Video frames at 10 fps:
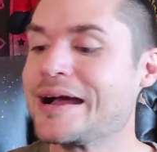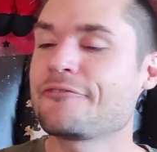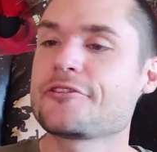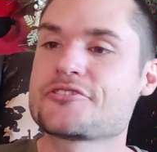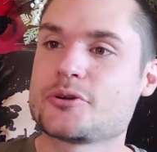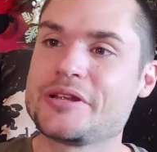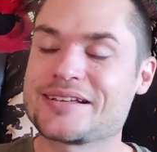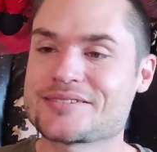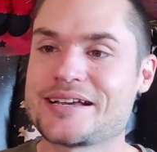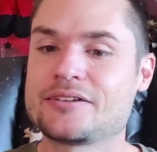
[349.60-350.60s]
have for the
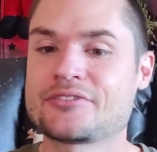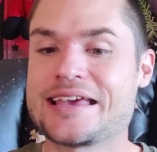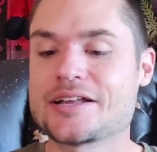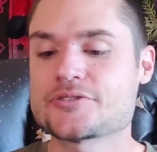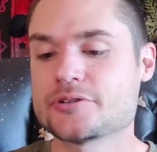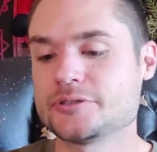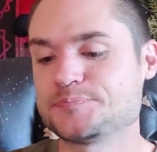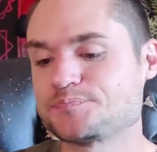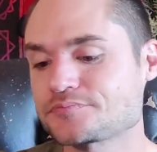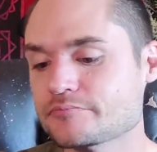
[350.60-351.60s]
zodiac sign of Cancer?
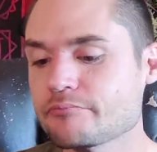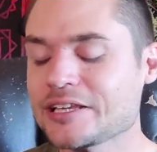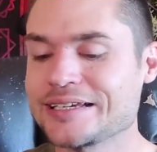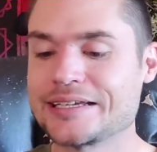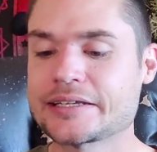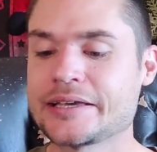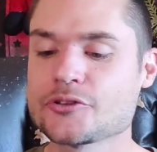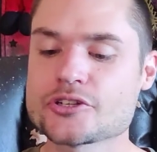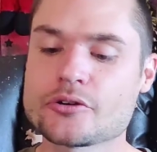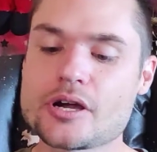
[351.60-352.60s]
Hey, a
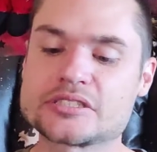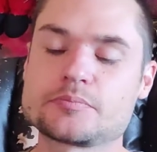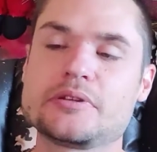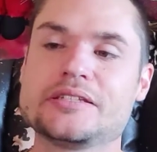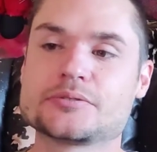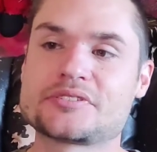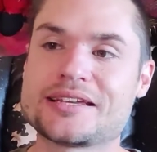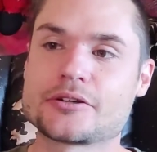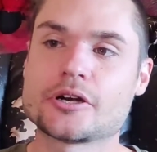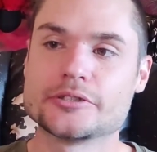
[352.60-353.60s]
to Cross, please, with
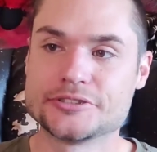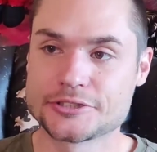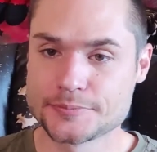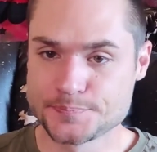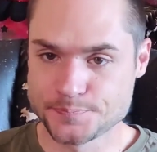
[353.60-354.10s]
10 cards.